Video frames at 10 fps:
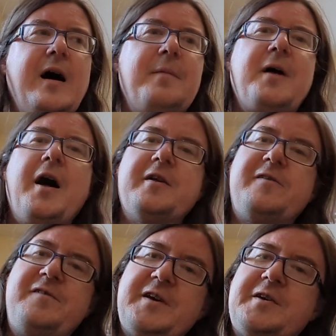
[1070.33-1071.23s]

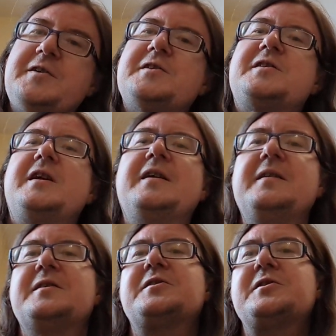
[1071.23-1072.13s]
Other figures
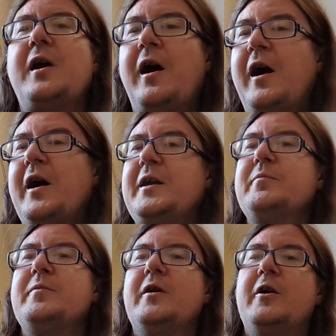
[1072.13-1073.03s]
in this
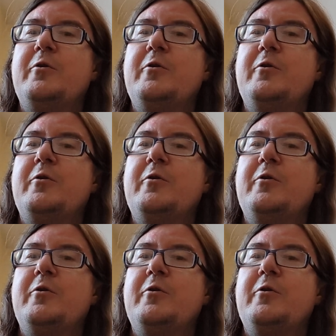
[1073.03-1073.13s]
time